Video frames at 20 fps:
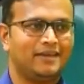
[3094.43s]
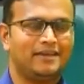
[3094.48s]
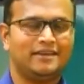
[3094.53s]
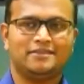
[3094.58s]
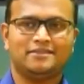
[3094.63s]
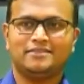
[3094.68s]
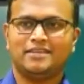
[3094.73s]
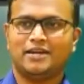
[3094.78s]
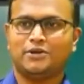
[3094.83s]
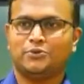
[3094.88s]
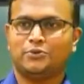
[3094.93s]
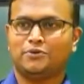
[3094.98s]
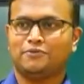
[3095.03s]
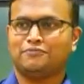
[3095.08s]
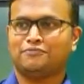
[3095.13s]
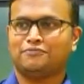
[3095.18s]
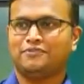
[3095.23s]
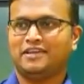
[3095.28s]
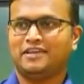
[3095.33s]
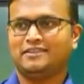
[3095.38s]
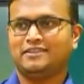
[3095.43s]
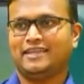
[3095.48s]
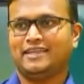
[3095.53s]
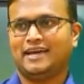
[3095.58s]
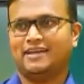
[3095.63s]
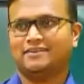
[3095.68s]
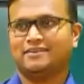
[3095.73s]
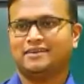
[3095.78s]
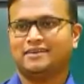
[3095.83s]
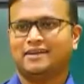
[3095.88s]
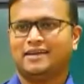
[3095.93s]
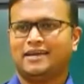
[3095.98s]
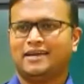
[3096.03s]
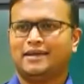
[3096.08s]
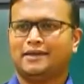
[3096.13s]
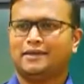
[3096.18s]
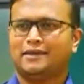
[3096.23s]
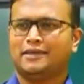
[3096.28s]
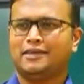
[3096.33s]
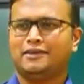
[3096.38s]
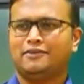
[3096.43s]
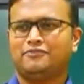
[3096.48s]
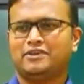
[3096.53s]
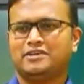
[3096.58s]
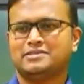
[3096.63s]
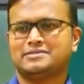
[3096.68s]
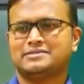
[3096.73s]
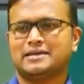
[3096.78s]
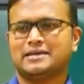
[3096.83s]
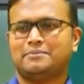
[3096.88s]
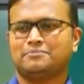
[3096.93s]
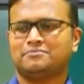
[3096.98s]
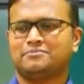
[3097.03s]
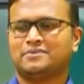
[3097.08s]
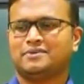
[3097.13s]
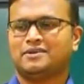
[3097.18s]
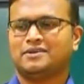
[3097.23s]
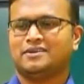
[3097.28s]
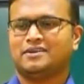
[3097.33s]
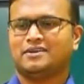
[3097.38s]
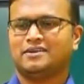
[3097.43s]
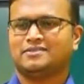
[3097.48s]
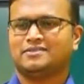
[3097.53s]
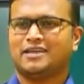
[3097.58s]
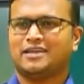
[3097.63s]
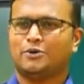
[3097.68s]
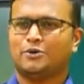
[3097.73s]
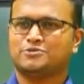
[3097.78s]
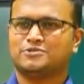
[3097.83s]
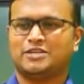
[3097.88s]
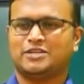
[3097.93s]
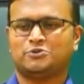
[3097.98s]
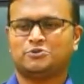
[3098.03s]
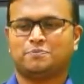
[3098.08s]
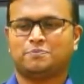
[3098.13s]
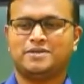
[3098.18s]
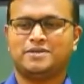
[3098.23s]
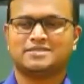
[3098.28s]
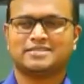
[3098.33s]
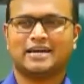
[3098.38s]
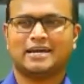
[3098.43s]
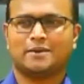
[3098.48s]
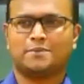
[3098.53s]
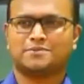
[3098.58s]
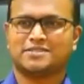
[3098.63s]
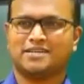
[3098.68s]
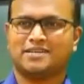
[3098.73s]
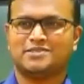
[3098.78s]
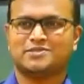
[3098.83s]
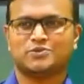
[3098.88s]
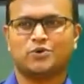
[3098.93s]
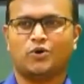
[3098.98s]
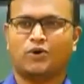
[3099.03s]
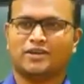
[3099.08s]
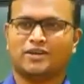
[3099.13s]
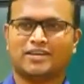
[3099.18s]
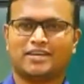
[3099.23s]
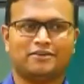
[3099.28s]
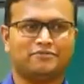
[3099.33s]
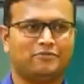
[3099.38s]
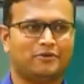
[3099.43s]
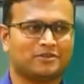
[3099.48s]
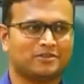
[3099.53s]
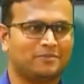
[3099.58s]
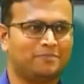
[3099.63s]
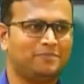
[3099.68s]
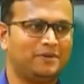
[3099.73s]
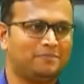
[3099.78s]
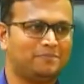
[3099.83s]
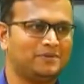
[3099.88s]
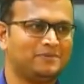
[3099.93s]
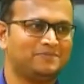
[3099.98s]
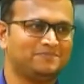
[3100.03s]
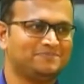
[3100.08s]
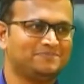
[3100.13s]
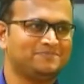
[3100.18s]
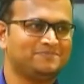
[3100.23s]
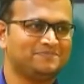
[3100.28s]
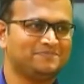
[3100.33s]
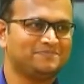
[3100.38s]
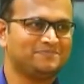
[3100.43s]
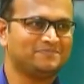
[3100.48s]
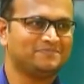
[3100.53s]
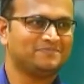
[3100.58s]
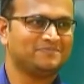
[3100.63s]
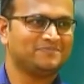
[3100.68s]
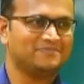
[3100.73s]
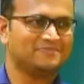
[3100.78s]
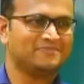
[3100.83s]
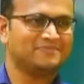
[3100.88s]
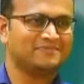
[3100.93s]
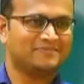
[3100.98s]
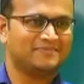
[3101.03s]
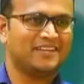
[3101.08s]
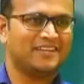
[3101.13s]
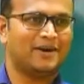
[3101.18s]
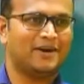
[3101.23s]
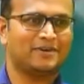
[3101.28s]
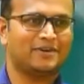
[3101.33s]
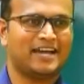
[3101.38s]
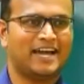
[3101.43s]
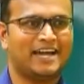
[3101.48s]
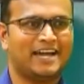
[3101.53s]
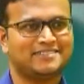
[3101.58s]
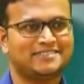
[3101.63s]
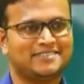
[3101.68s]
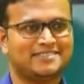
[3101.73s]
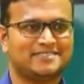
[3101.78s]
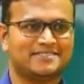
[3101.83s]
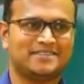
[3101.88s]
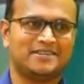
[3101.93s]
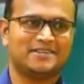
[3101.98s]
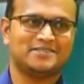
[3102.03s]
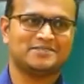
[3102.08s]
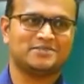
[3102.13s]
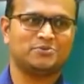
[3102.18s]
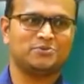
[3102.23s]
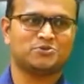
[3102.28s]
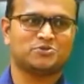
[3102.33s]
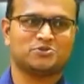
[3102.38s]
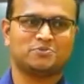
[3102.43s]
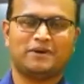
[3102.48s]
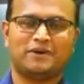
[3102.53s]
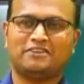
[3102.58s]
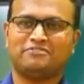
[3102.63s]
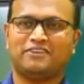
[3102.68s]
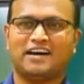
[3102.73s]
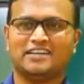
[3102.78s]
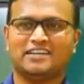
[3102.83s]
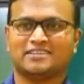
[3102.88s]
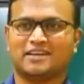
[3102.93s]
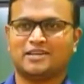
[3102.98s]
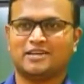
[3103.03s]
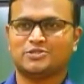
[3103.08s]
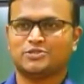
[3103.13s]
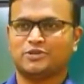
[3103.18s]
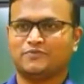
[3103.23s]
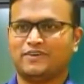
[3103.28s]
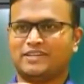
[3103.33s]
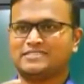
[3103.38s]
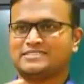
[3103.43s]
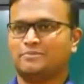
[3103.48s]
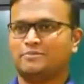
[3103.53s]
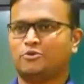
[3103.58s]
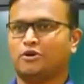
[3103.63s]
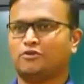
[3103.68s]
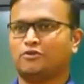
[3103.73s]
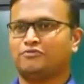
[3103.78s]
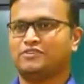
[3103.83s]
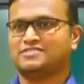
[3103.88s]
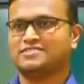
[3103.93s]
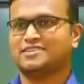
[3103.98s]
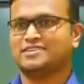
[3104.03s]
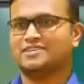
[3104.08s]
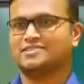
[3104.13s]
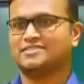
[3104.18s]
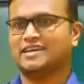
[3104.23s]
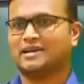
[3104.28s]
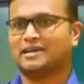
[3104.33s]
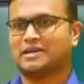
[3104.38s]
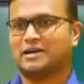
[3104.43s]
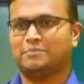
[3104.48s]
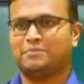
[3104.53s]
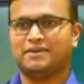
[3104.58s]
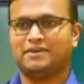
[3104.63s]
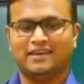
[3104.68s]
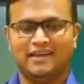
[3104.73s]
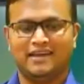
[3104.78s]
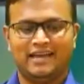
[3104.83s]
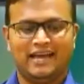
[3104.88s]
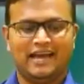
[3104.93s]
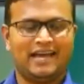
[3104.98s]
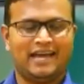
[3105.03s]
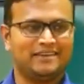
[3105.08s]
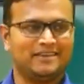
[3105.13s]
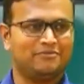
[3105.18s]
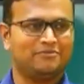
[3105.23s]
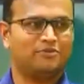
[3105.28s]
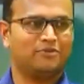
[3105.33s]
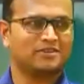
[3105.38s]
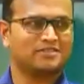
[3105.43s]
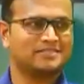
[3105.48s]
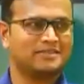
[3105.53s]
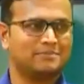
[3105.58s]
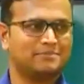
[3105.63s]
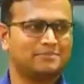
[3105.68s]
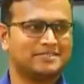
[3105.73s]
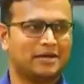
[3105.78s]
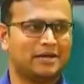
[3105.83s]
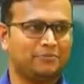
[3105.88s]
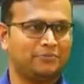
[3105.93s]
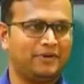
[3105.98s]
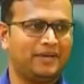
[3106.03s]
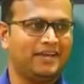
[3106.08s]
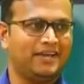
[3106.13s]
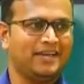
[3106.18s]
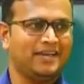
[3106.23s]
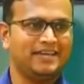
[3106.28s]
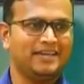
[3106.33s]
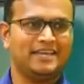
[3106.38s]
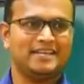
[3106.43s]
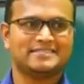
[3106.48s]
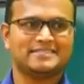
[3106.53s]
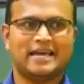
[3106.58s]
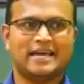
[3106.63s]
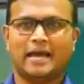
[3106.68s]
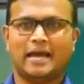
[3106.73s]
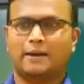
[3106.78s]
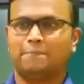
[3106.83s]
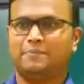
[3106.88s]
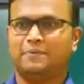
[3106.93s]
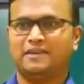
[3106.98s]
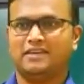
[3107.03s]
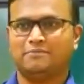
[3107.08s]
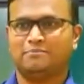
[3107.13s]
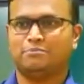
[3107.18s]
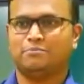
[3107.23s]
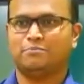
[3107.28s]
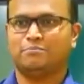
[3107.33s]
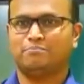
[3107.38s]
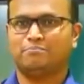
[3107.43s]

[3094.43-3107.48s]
In India, do you feel that giving some 1,000 rupees corruption is okay for the people? Our ancestors used, my father also, when some officers are coming and for some survey, he's happy